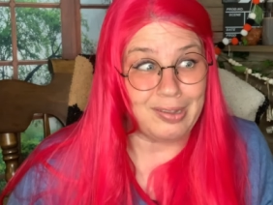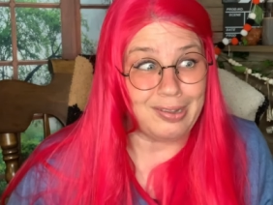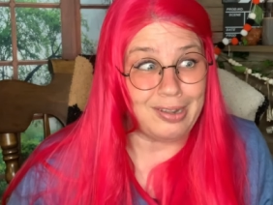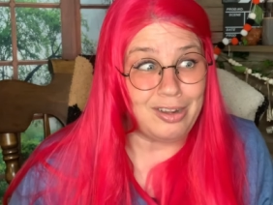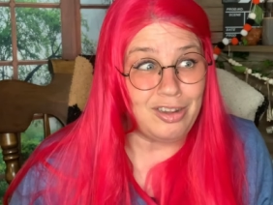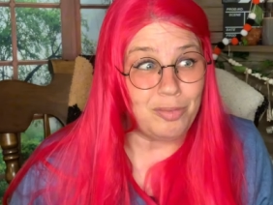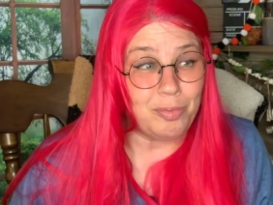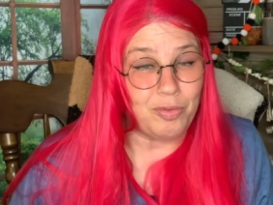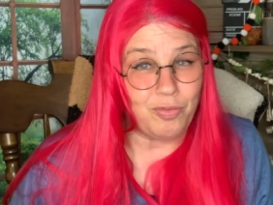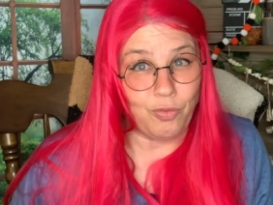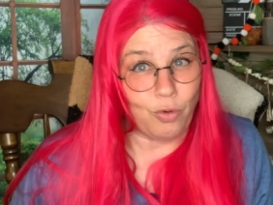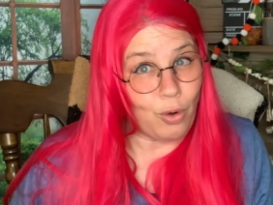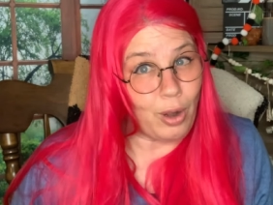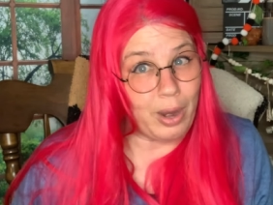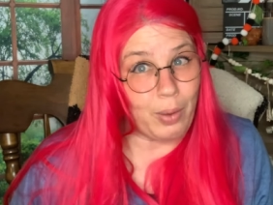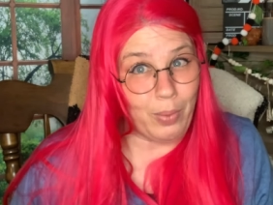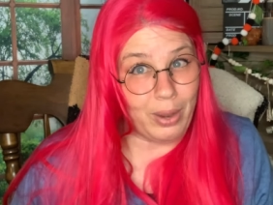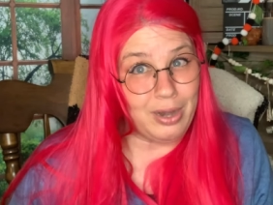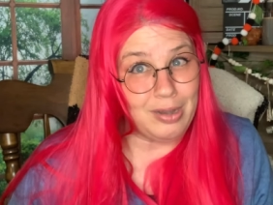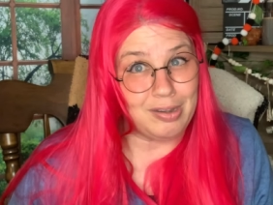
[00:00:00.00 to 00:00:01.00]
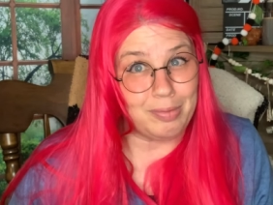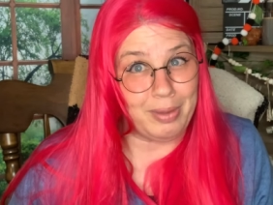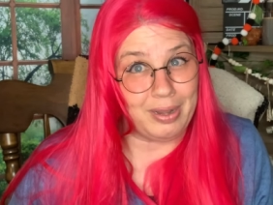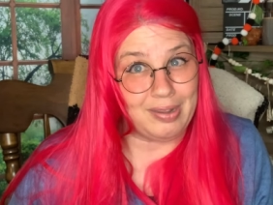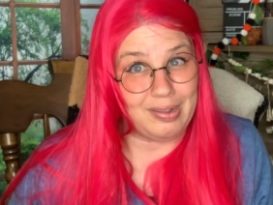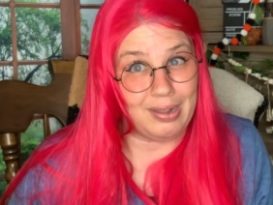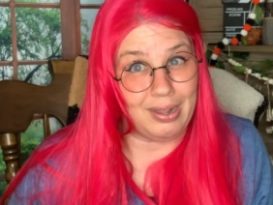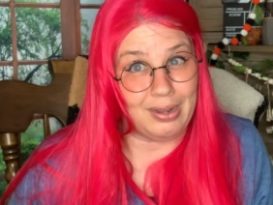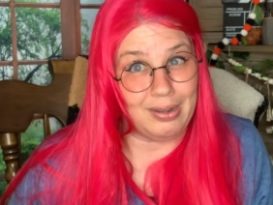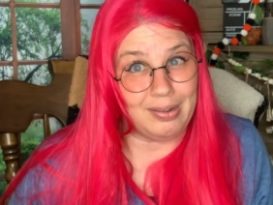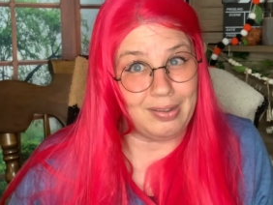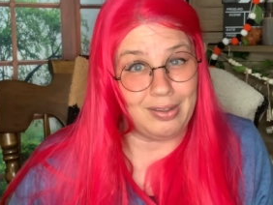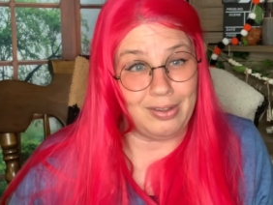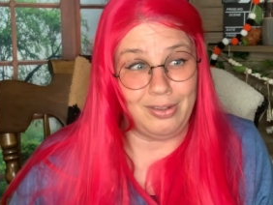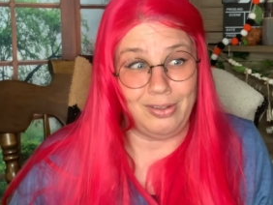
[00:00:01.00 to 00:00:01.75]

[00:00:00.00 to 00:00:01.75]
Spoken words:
since before I went to my son's.